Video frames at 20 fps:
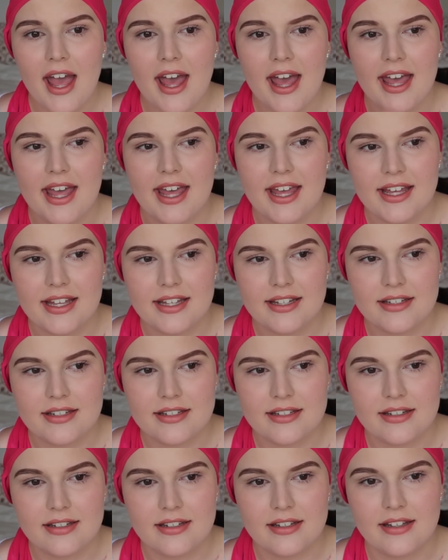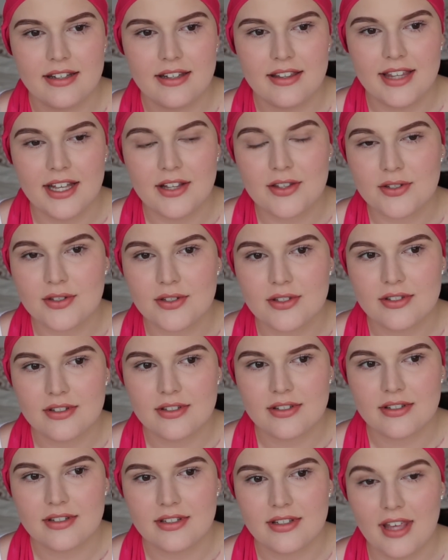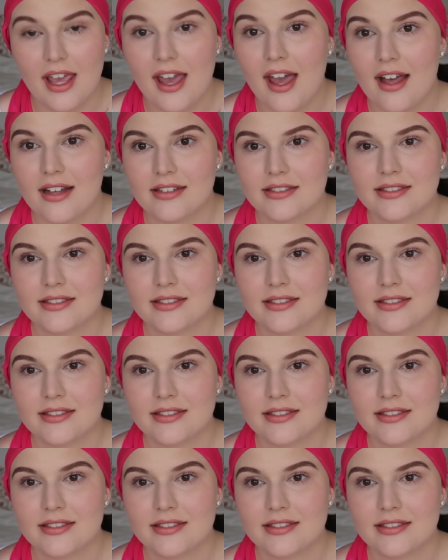and that's, yeah.